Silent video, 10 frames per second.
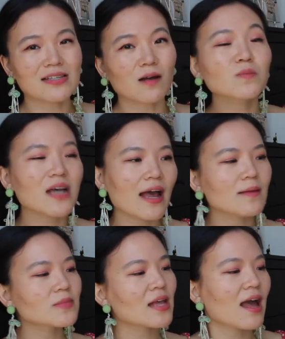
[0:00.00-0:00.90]

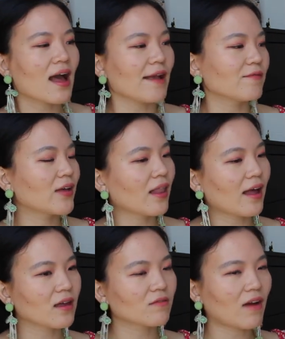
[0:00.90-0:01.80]
Sometimes I feel
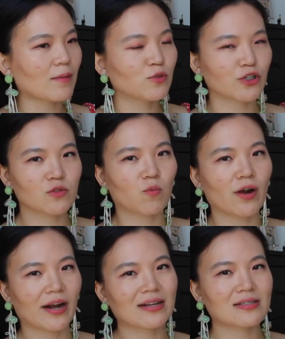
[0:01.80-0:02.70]
like if I'm just
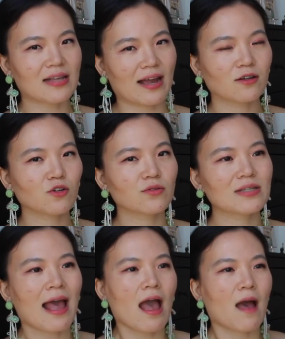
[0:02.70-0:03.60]
wearing sandals,